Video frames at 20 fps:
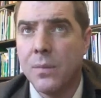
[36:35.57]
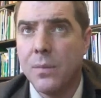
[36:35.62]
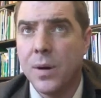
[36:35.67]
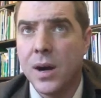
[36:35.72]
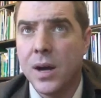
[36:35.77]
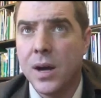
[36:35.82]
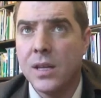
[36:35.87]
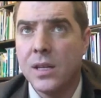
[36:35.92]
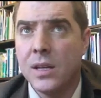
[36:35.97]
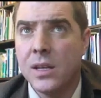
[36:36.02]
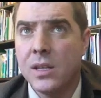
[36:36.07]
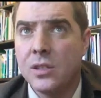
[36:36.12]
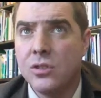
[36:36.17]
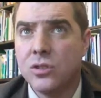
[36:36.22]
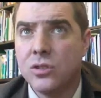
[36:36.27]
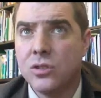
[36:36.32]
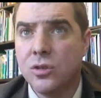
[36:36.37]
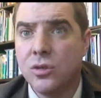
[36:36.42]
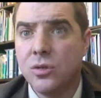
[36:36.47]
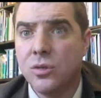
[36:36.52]
But
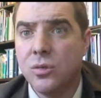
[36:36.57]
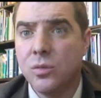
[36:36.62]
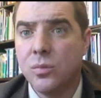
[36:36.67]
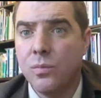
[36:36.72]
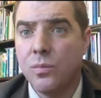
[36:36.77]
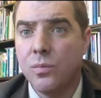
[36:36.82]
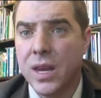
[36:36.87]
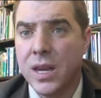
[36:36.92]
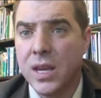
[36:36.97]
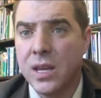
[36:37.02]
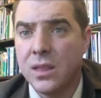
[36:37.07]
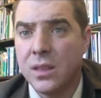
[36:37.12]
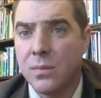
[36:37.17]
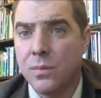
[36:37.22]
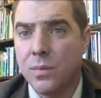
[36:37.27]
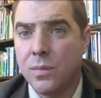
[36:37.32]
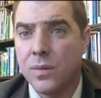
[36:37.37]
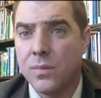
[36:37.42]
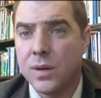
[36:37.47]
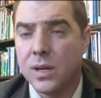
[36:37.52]
to many in the
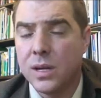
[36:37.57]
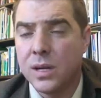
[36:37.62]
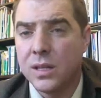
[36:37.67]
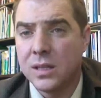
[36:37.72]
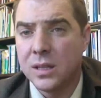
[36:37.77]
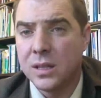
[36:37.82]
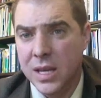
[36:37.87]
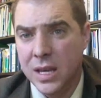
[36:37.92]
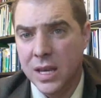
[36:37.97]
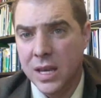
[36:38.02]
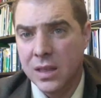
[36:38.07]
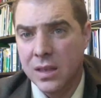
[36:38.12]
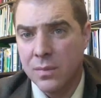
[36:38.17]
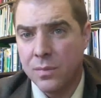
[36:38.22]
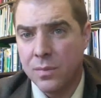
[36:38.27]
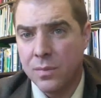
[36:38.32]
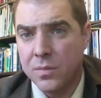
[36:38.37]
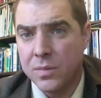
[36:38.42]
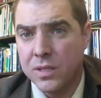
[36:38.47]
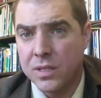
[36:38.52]
Burma elite and the
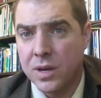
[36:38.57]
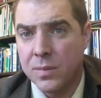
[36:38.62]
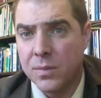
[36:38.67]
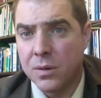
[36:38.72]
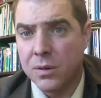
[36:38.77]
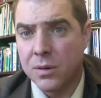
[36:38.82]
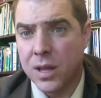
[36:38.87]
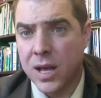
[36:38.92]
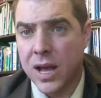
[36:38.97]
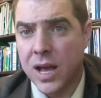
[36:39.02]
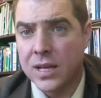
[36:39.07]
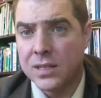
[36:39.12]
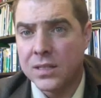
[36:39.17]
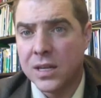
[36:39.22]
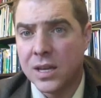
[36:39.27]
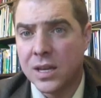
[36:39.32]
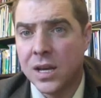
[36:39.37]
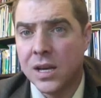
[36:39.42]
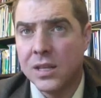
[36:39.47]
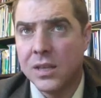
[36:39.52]
Burmese upper class,
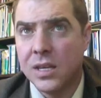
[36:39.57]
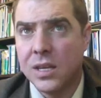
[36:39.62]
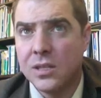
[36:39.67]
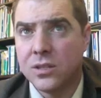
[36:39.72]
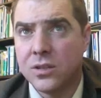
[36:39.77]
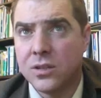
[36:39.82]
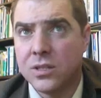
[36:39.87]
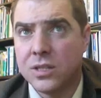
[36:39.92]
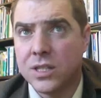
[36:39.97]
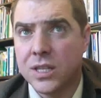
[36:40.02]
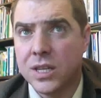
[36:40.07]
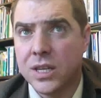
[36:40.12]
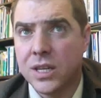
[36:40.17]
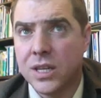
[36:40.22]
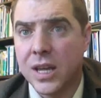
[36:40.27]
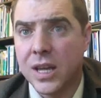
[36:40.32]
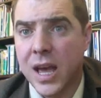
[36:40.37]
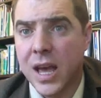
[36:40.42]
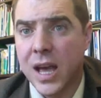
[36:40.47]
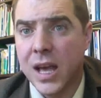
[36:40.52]
these are seen
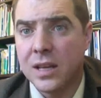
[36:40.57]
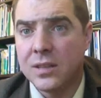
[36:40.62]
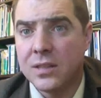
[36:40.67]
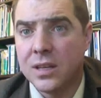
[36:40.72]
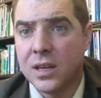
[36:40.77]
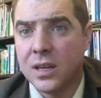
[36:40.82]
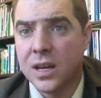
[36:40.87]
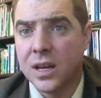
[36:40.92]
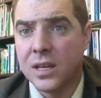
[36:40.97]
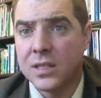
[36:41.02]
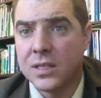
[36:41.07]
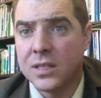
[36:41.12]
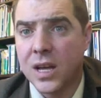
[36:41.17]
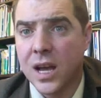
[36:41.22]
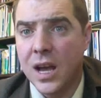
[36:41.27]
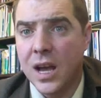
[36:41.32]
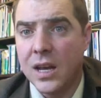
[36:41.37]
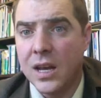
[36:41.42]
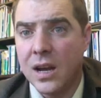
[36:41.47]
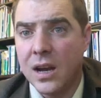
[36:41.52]
as a
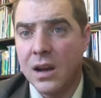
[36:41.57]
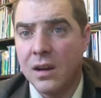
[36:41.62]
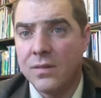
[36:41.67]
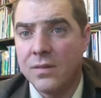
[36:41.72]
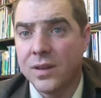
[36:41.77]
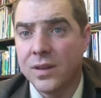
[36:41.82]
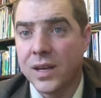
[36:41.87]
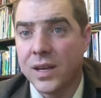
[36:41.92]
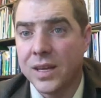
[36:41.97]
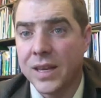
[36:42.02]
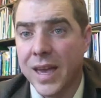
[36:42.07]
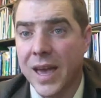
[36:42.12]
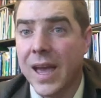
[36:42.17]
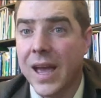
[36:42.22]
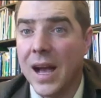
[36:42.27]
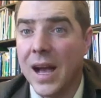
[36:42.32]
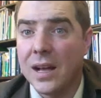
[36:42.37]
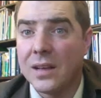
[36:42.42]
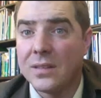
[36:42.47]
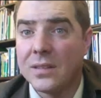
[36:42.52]
sign of
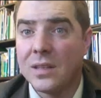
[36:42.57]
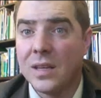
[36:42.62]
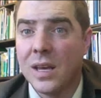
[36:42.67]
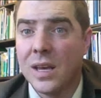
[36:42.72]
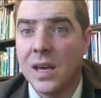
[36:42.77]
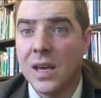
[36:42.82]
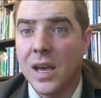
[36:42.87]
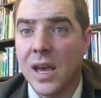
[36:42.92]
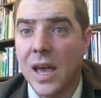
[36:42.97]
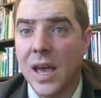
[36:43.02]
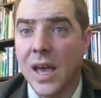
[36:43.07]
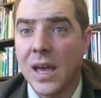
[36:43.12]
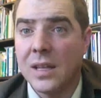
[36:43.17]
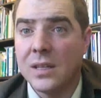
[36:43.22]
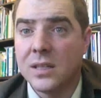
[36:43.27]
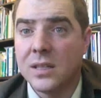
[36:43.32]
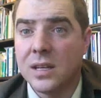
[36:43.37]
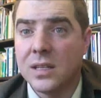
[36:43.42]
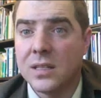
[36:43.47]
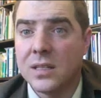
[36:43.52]
chaos
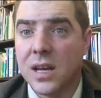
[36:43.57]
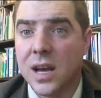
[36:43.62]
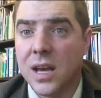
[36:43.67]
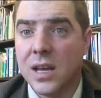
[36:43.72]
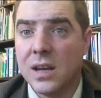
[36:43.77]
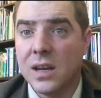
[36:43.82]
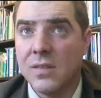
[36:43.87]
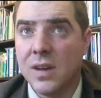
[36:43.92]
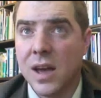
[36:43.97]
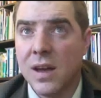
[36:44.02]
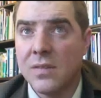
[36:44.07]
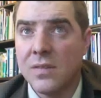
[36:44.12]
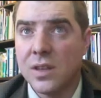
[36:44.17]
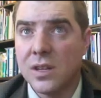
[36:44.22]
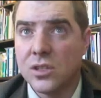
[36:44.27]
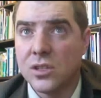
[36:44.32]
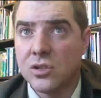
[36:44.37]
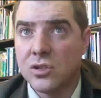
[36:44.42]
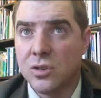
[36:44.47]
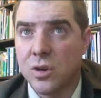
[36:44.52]
and a sign of
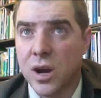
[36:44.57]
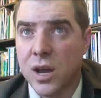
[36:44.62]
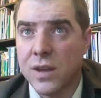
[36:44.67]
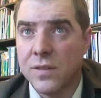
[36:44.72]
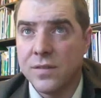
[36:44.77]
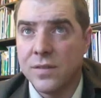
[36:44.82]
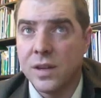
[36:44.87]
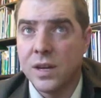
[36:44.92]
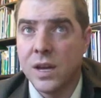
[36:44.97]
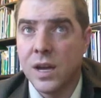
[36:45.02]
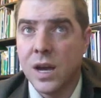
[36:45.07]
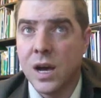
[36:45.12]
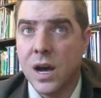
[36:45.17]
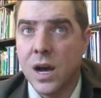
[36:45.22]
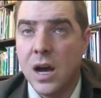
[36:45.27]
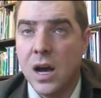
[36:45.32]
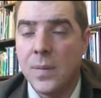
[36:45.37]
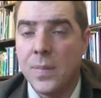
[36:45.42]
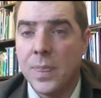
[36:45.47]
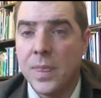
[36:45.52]
ethnic strife.
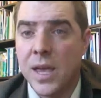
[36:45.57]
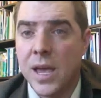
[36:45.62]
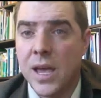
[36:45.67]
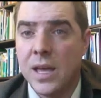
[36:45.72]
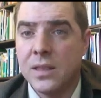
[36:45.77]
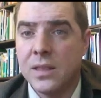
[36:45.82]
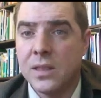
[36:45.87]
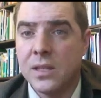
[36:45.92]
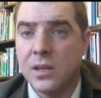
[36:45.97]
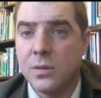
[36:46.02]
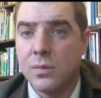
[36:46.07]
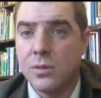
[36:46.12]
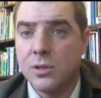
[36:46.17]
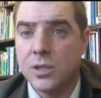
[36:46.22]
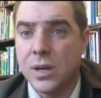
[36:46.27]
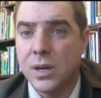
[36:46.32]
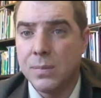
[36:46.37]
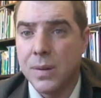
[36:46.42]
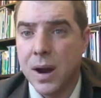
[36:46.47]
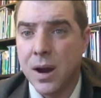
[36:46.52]
And the
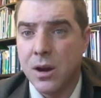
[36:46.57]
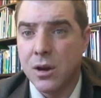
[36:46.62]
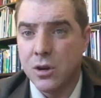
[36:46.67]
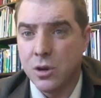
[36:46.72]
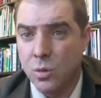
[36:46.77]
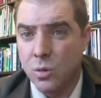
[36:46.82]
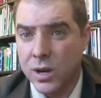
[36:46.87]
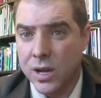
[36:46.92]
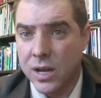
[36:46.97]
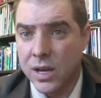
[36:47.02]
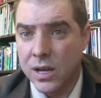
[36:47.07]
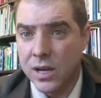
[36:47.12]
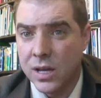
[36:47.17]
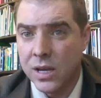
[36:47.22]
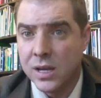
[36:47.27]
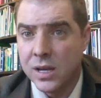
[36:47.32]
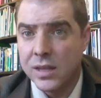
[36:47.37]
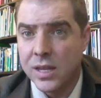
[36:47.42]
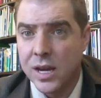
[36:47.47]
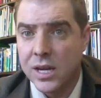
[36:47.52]
deep paranoia
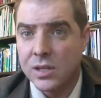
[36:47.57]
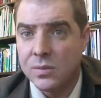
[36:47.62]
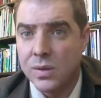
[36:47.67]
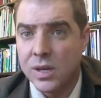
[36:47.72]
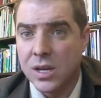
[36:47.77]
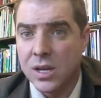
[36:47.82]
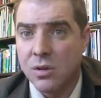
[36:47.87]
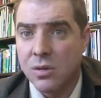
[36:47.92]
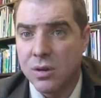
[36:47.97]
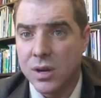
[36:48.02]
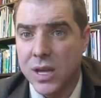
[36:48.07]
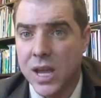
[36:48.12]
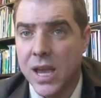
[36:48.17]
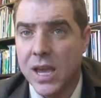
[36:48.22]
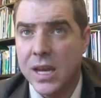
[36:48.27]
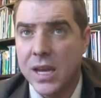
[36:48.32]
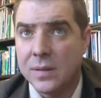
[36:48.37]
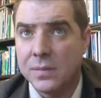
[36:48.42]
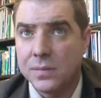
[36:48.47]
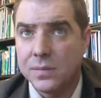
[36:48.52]
that has been
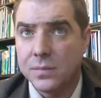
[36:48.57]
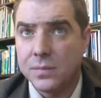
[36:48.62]
created